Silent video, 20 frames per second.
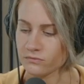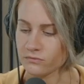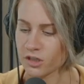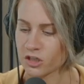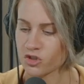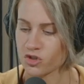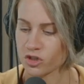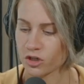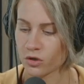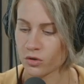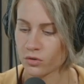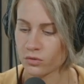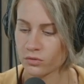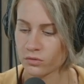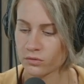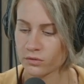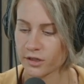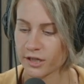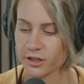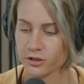So
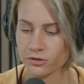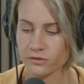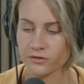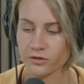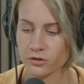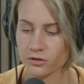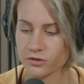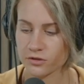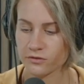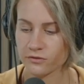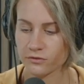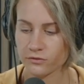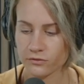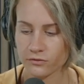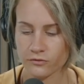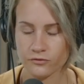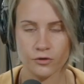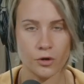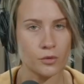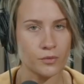intervals,
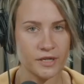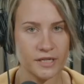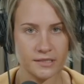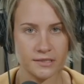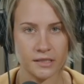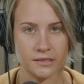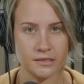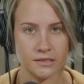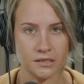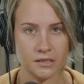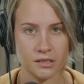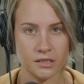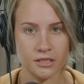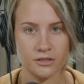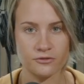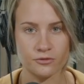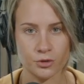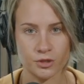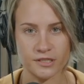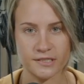4 weeks ideally,
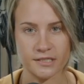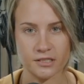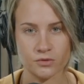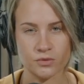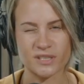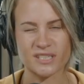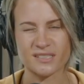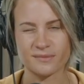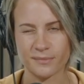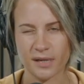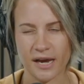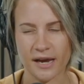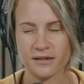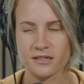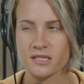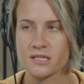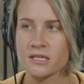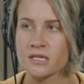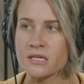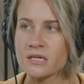4 to 6 weeks
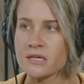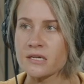max.